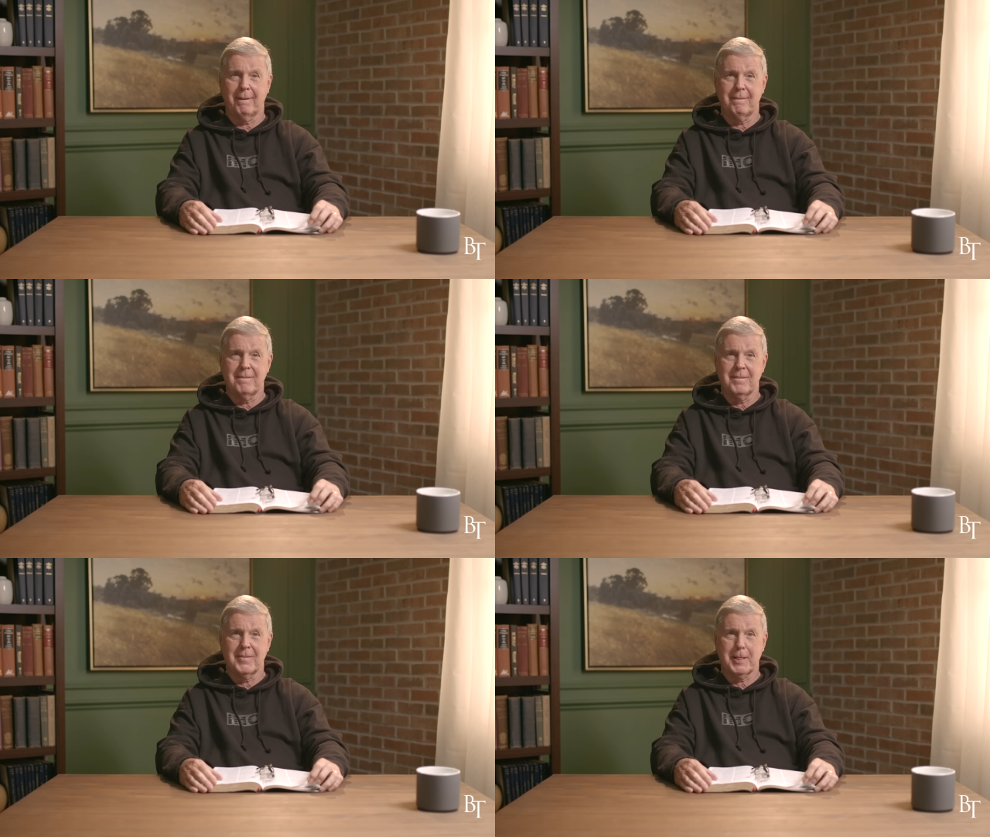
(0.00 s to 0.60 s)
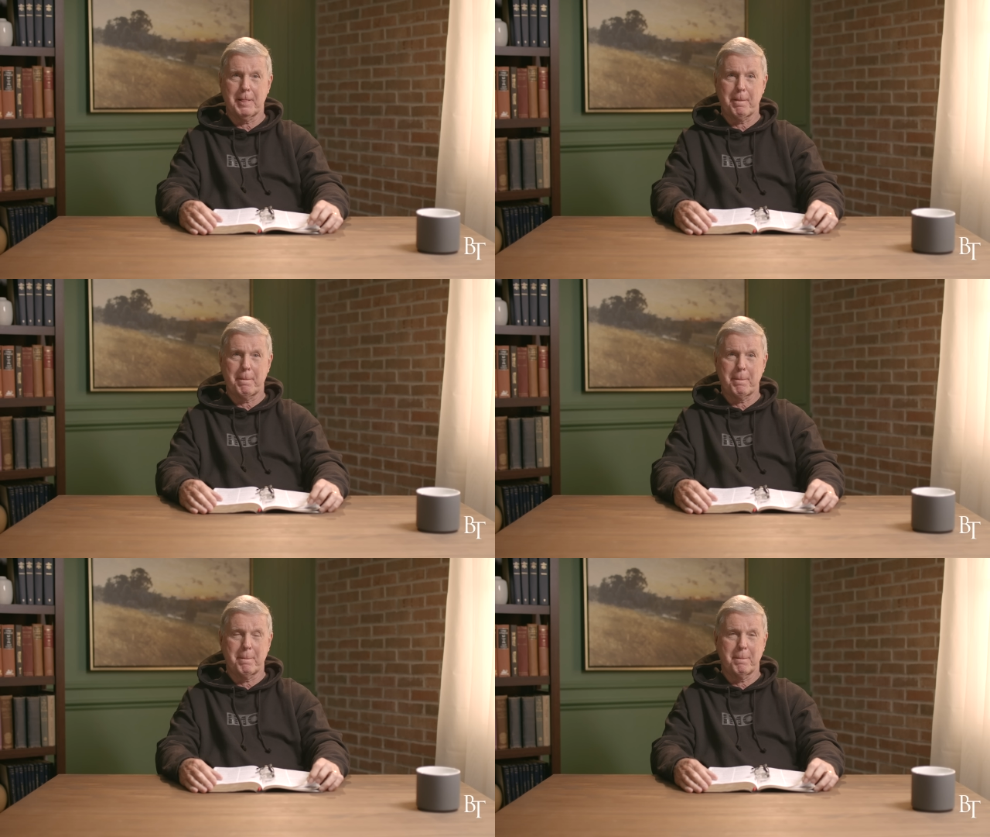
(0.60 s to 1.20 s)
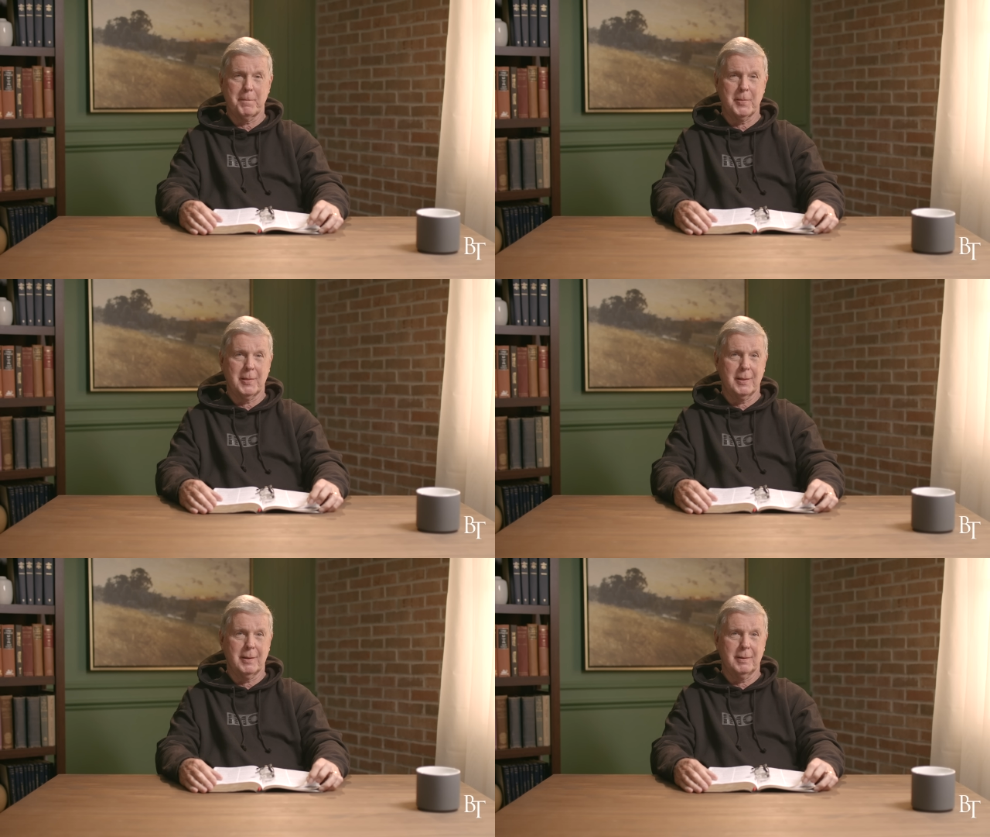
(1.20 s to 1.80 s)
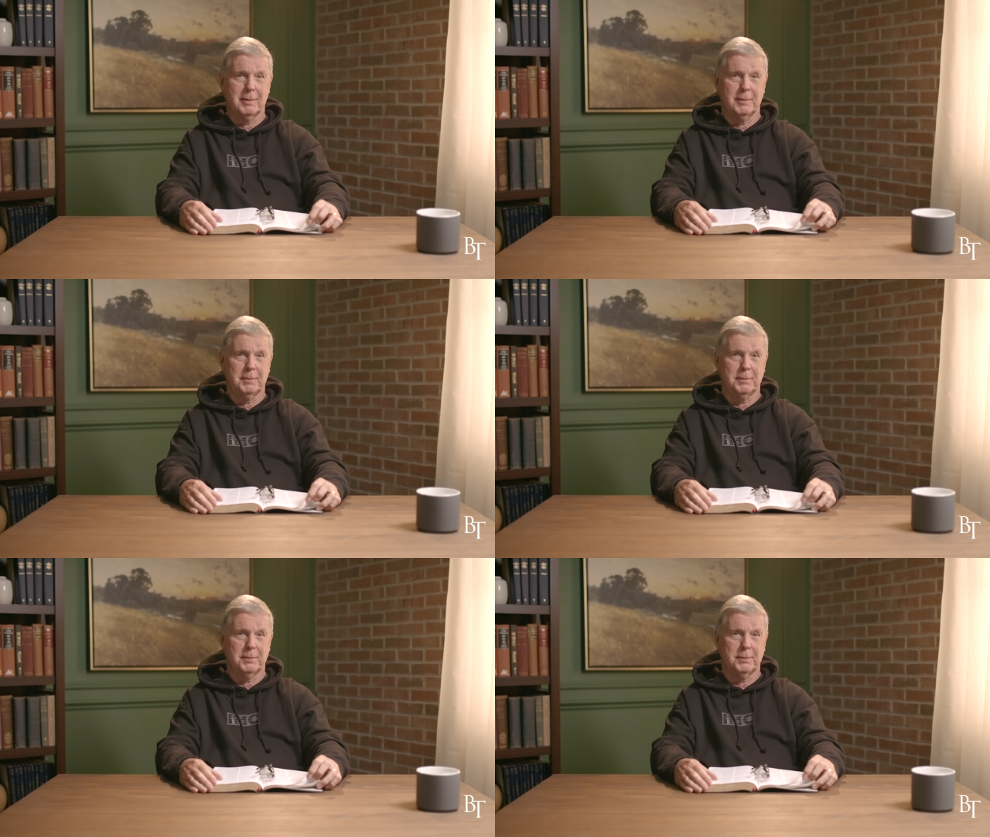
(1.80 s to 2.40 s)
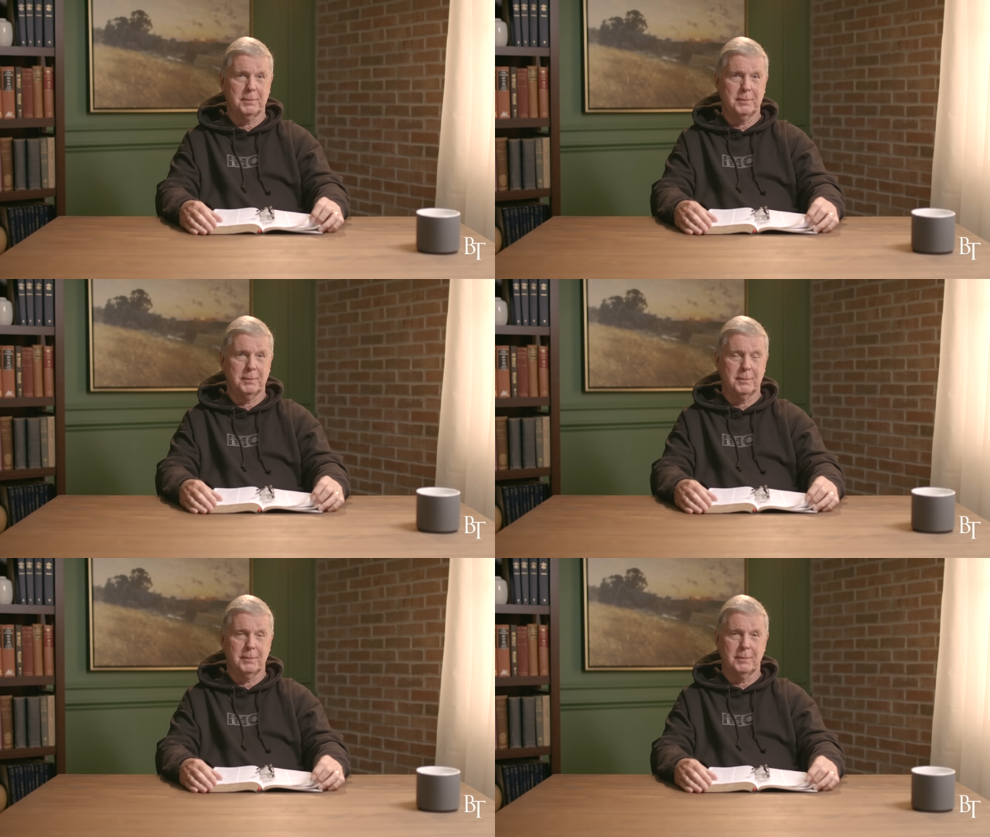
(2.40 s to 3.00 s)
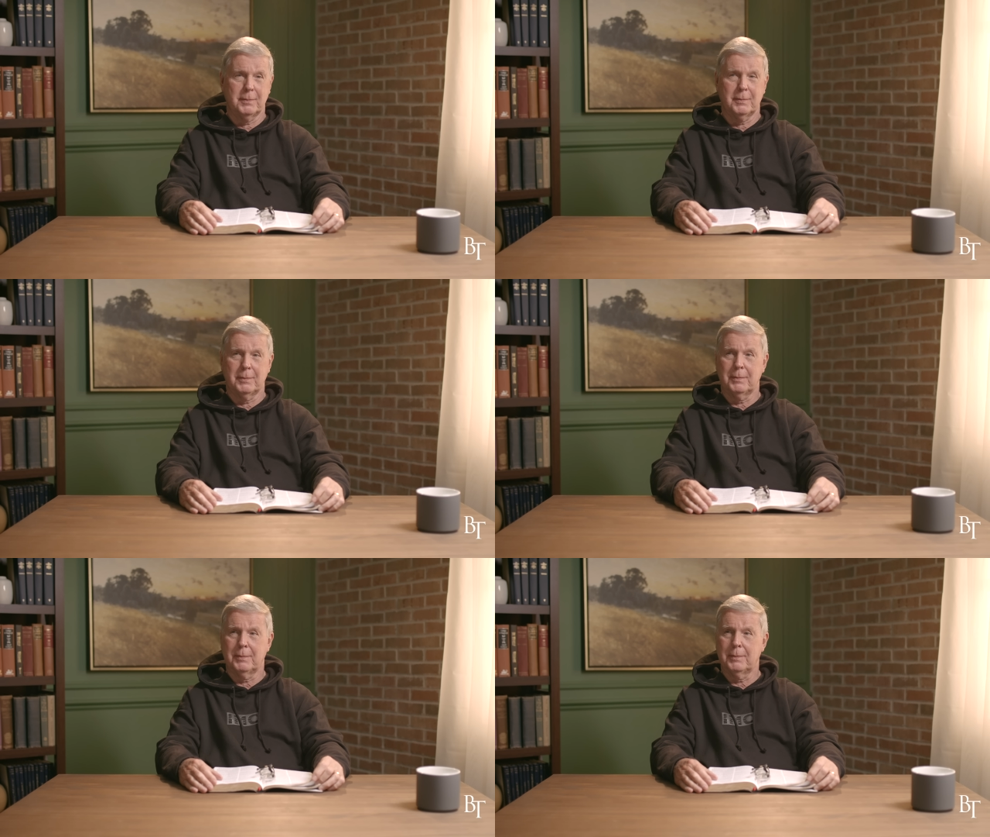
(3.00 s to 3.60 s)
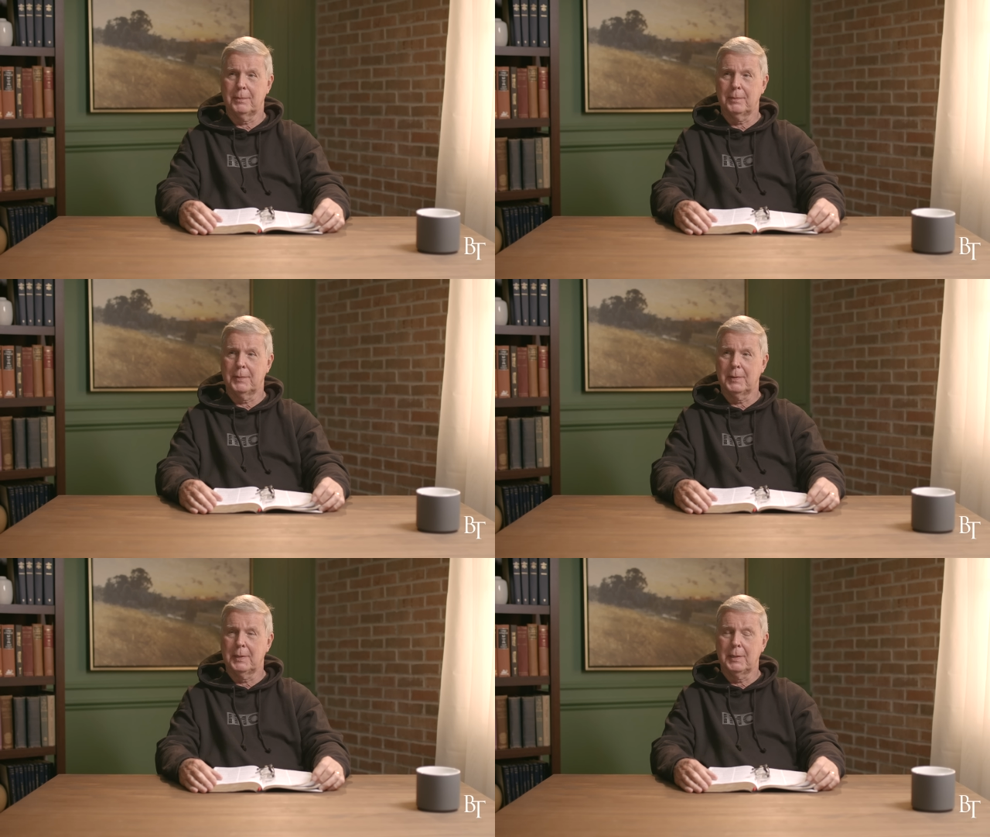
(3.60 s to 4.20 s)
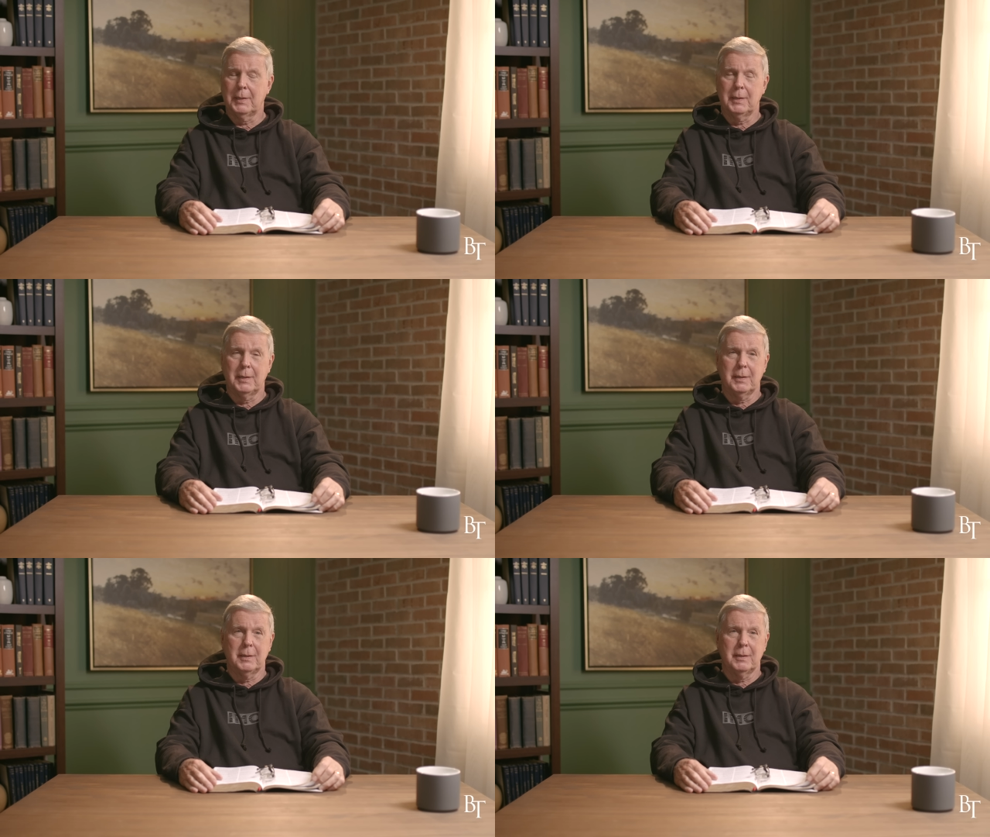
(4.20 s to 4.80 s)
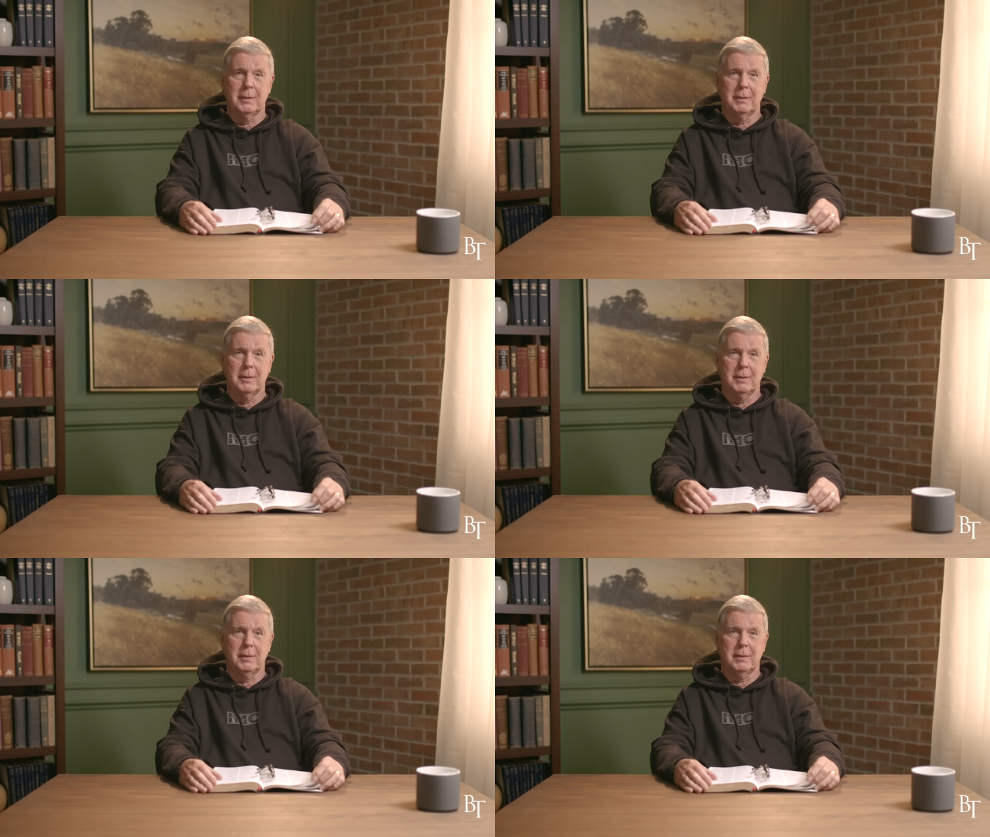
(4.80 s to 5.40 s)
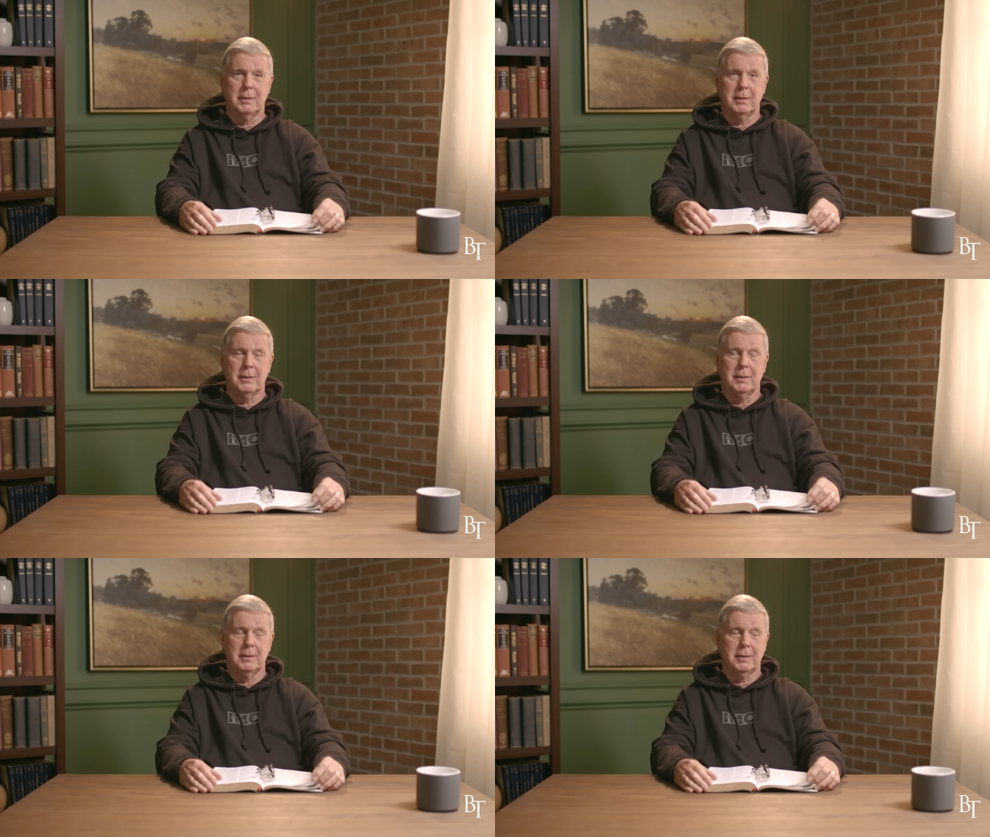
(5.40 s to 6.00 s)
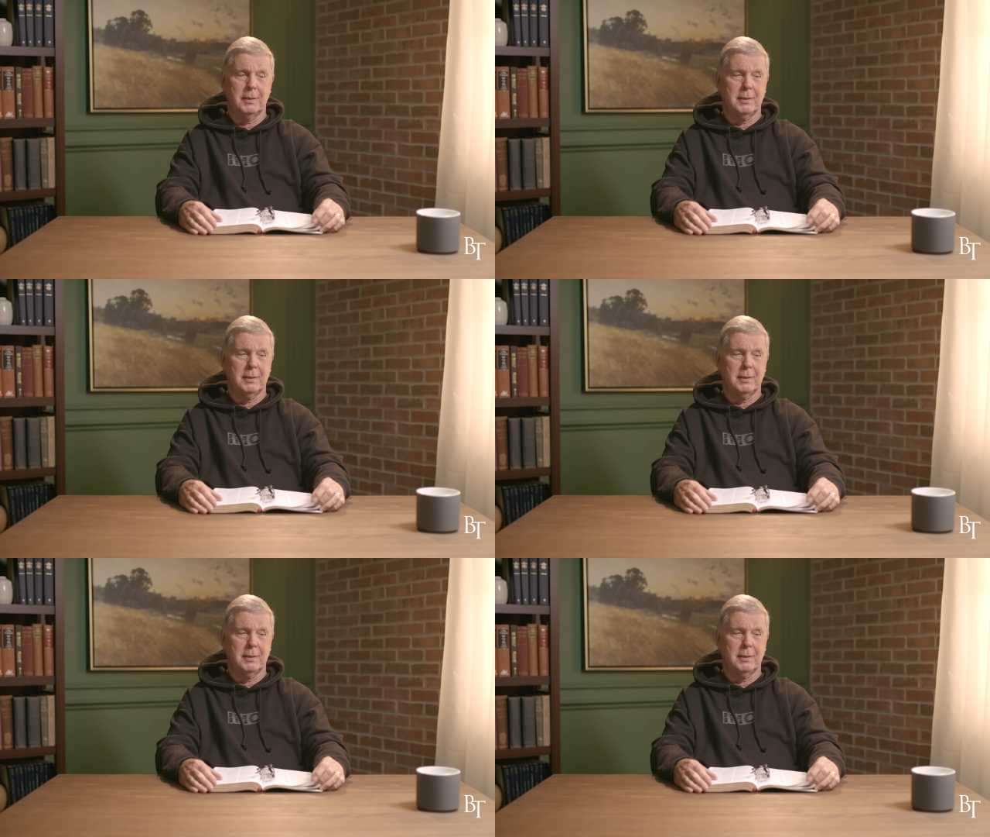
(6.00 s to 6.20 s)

[no speech]